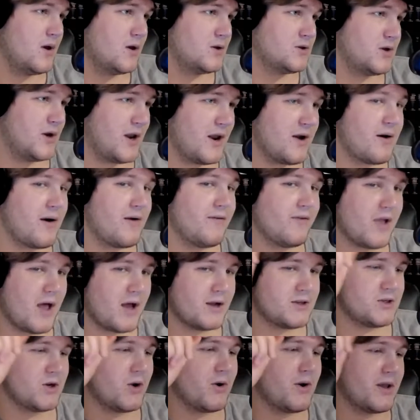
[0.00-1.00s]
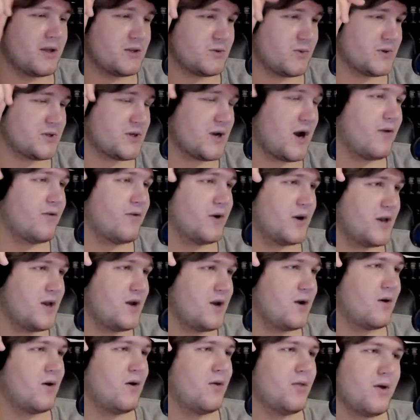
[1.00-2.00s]
So De Revelatione is what's covered
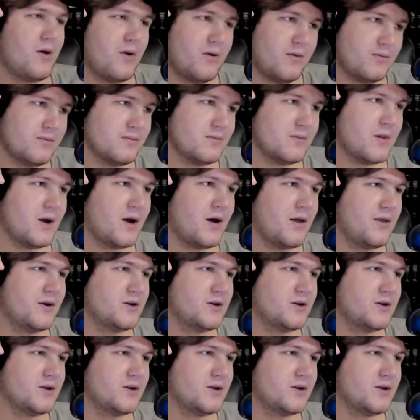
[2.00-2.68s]
here, although uh,